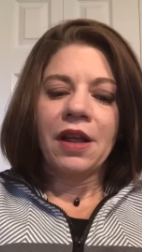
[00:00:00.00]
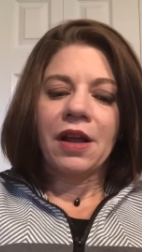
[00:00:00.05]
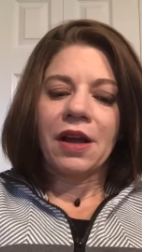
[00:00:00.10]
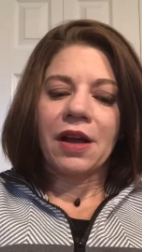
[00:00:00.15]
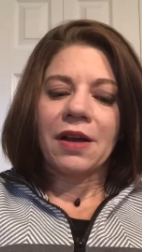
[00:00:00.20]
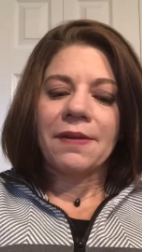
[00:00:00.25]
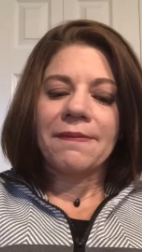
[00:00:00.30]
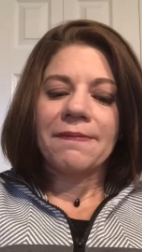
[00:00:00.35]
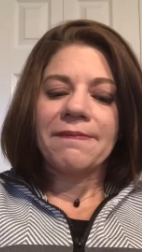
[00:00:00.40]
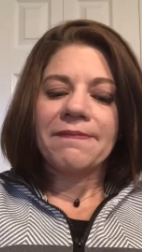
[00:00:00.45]

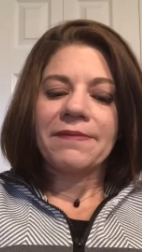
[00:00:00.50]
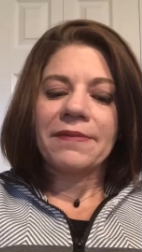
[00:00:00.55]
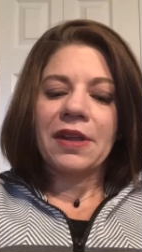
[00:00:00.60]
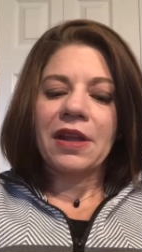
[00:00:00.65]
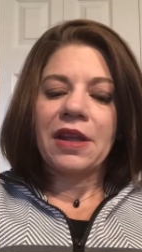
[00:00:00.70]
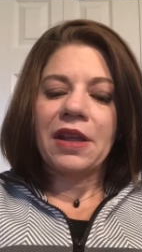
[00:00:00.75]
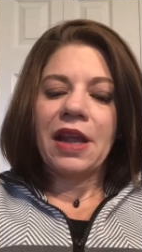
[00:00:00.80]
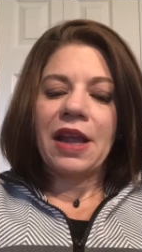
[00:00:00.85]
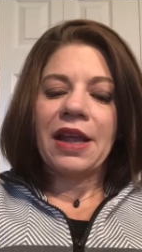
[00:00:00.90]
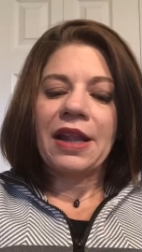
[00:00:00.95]
Um,
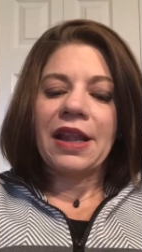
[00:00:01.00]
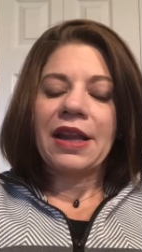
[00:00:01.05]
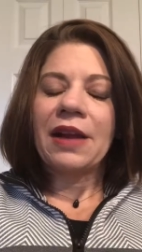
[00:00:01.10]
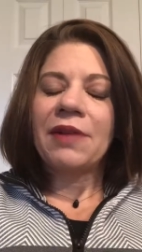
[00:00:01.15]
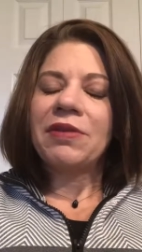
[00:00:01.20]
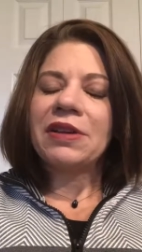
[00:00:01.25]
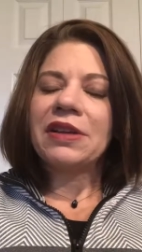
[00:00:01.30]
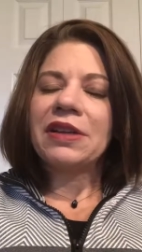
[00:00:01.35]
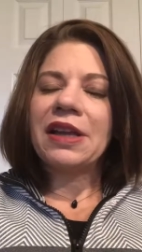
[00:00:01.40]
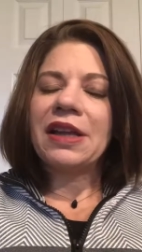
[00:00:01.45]
and then I
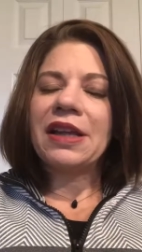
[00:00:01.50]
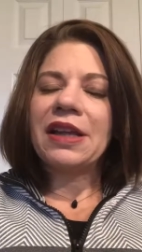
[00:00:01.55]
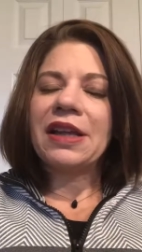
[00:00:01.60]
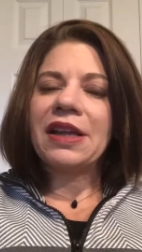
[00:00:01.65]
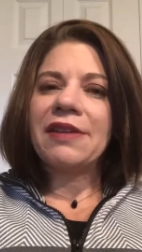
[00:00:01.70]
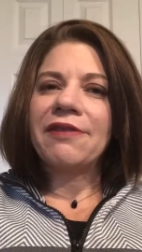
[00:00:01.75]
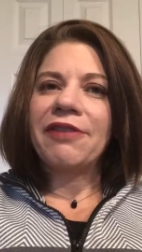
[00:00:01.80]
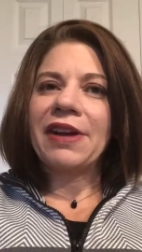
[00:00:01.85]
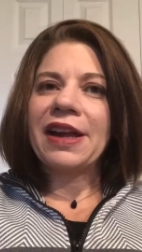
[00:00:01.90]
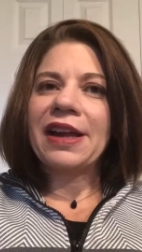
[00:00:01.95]
would
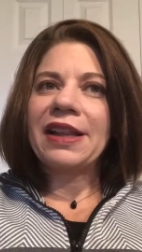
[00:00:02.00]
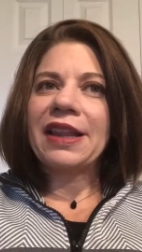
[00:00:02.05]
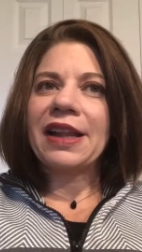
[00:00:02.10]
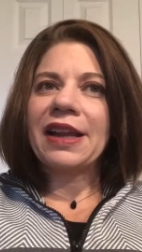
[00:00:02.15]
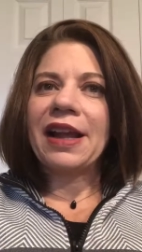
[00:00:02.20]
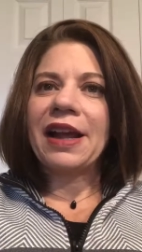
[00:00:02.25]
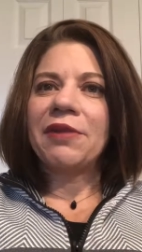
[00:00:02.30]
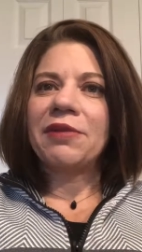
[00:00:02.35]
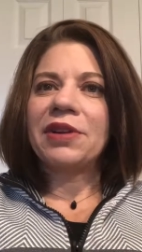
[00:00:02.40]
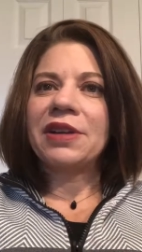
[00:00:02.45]
find
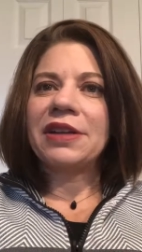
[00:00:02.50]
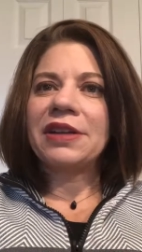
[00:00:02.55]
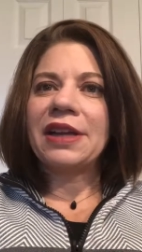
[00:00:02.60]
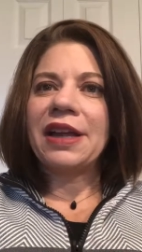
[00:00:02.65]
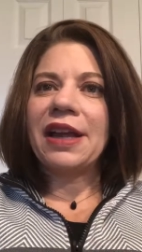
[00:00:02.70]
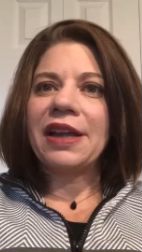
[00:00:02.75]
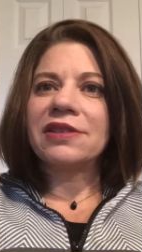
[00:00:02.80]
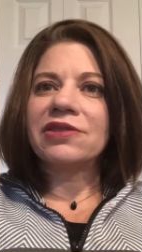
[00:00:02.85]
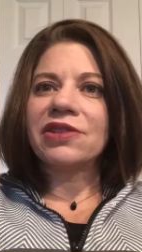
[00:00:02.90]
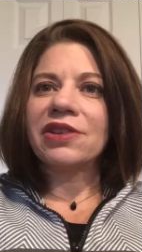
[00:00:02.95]
that I would
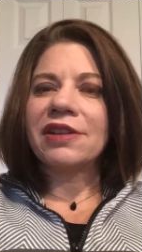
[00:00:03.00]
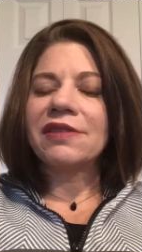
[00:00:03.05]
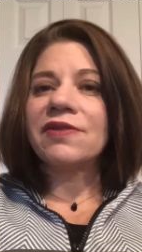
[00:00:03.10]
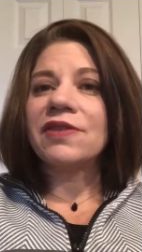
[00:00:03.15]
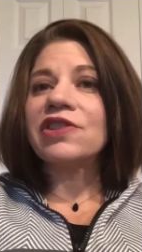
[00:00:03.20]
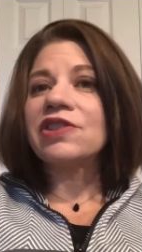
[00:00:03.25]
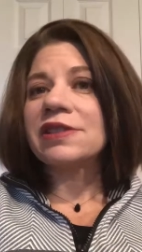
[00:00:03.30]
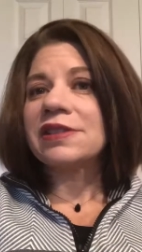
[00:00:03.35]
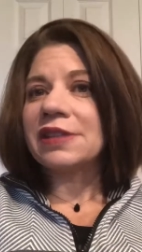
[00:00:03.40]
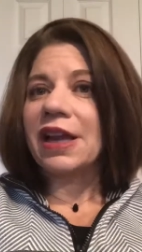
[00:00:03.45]
enter this
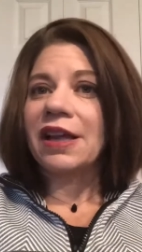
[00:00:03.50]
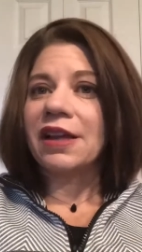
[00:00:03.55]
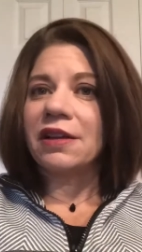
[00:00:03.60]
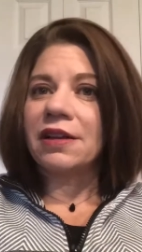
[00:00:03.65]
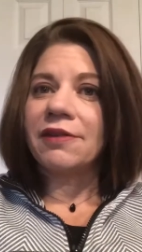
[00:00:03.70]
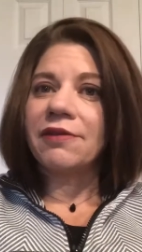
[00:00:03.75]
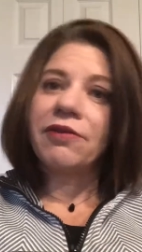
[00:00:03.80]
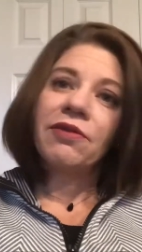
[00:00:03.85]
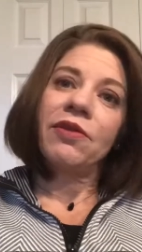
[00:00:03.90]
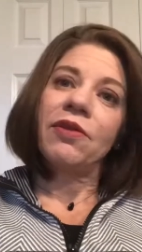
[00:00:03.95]
vicious cycle
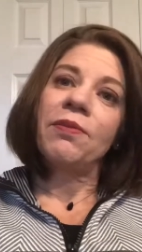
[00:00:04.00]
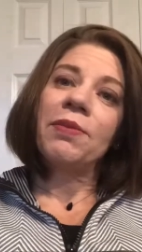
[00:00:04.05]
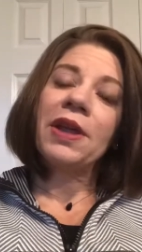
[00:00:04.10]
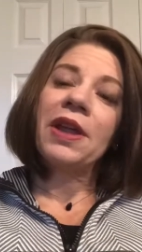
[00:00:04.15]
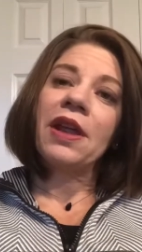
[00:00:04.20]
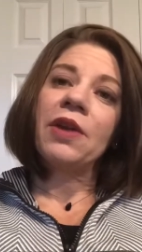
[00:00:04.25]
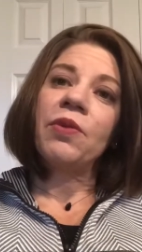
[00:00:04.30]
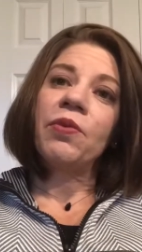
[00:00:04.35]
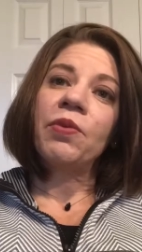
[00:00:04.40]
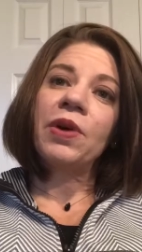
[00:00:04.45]
of
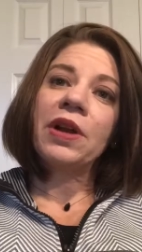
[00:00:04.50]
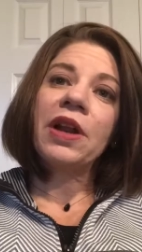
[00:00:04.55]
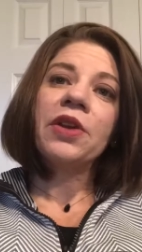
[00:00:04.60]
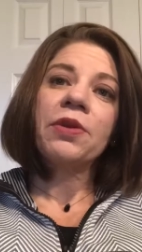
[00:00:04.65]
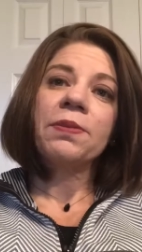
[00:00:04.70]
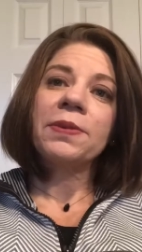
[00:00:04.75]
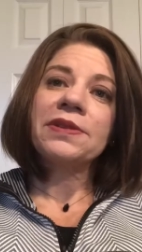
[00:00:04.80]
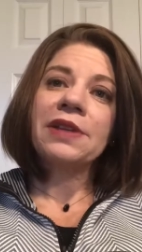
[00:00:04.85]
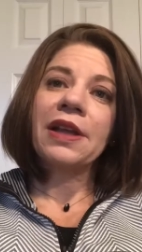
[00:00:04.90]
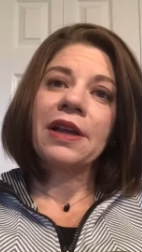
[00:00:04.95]
being
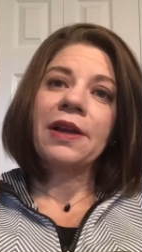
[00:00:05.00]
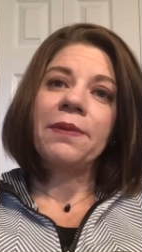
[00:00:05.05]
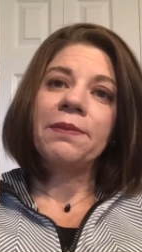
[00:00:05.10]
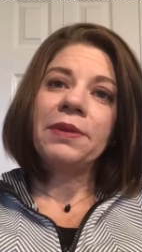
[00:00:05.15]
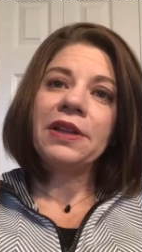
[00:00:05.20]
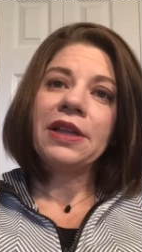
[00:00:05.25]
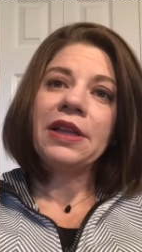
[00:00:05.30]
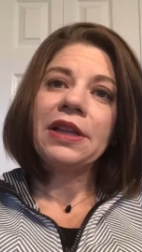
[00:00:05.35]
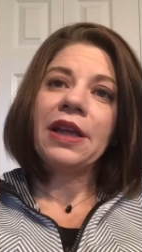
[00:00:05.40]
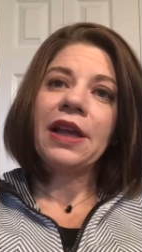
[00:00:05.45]
100%
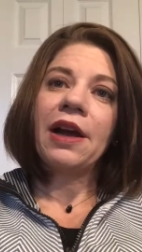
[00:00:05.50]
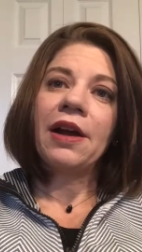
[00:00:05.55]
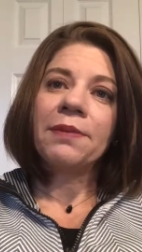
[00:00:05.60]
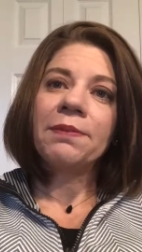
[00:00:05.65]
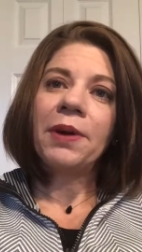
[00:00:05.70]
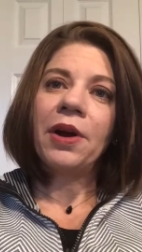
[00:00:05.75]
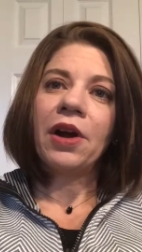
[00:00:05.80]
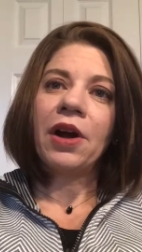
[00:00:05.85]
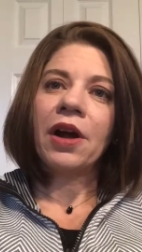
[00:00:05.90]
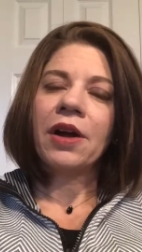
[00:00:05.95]
completely on
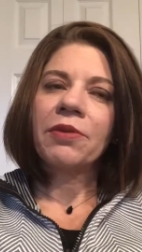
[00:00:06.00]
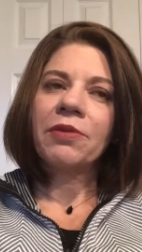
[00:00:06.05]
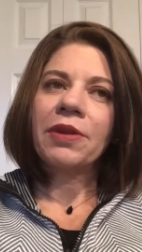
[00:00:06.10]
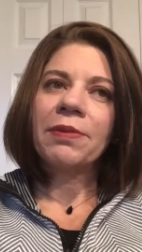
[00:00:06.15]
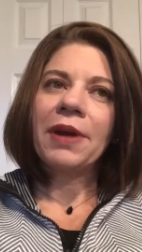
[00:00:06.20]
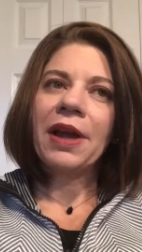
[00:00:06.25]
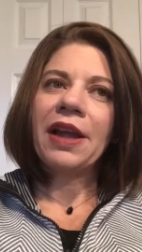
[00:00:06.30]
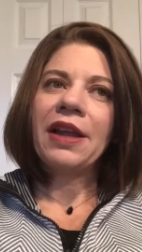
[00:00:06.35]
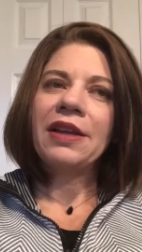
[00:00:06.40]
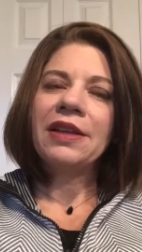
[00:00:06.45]
par with
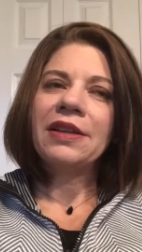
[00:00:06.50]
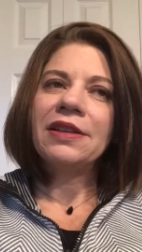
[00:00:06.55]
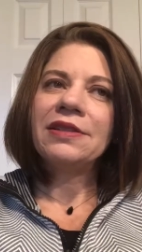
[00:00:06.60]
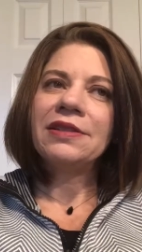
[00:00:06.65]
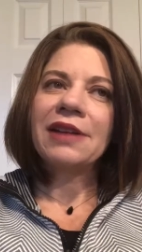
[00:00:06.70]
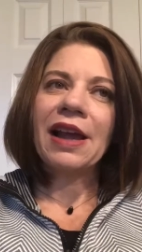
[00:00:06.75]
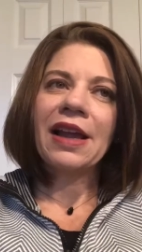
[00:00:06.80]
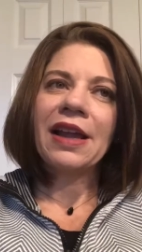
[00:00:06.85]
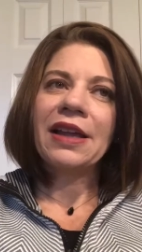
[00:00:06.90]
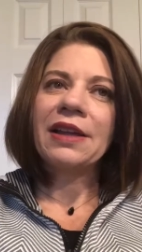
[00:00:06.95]
my
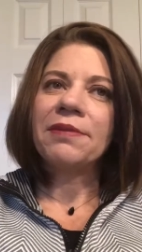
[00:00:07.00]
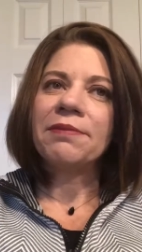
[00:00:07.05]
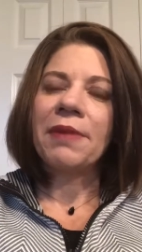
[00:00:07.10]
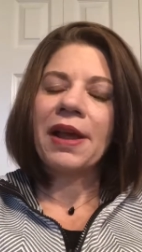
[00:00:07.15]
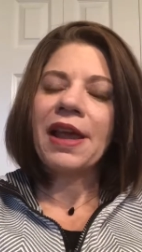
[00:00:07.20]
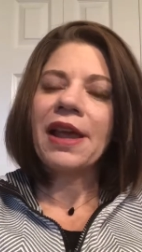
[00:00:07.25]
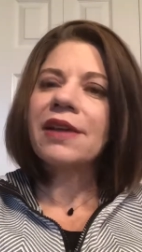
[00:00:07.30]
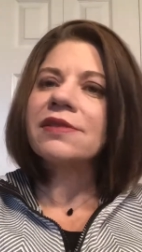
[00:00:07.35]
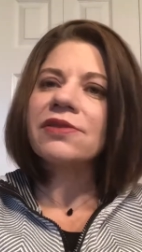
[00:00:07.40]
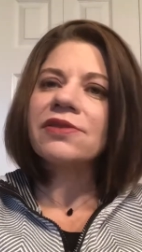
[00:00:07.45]
diet,
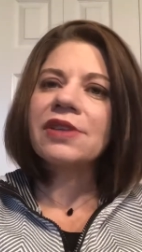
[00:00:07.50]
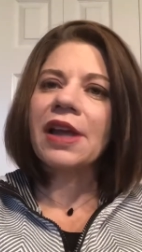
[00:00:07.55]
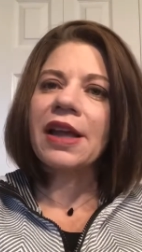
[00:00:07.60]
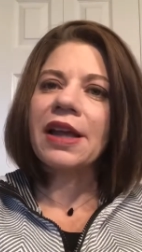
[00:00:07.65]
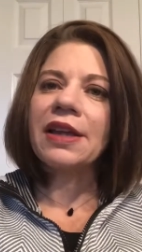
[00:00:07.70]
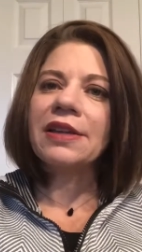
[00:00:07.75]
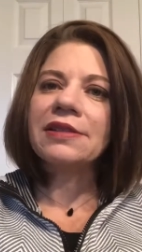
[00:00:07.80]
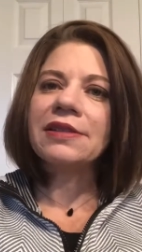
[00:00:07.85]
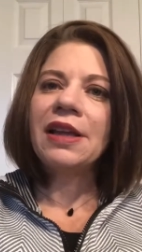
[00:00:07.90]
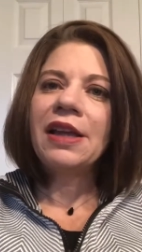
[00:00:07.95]
my
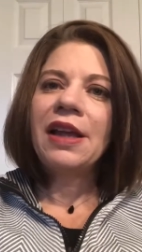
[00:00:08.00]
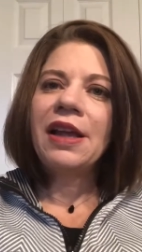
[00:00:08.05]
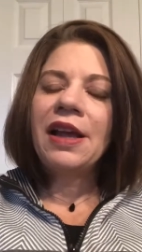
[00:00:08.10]
exercise,